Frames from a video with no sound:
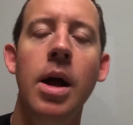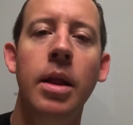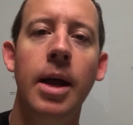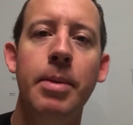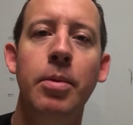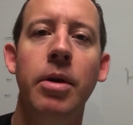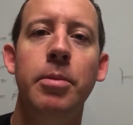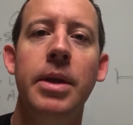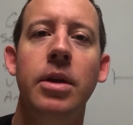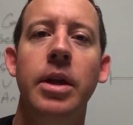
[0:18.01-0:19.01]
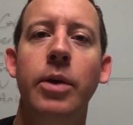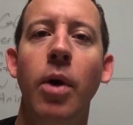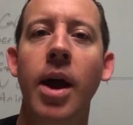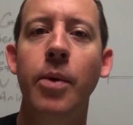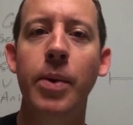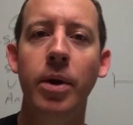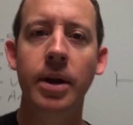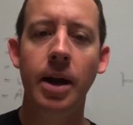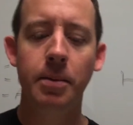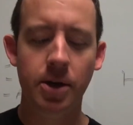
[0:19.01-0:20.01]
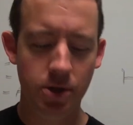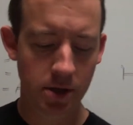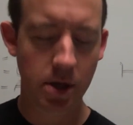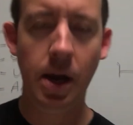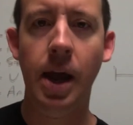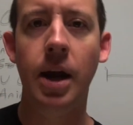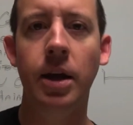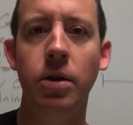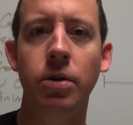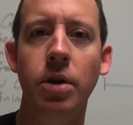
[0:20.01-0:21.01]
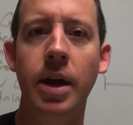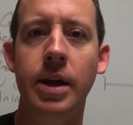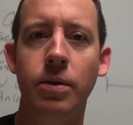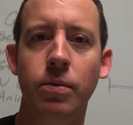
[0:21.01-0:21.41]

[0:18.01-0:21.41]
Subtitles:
A lot of people come to me and they're like, hey, we want an animation, and I go, great,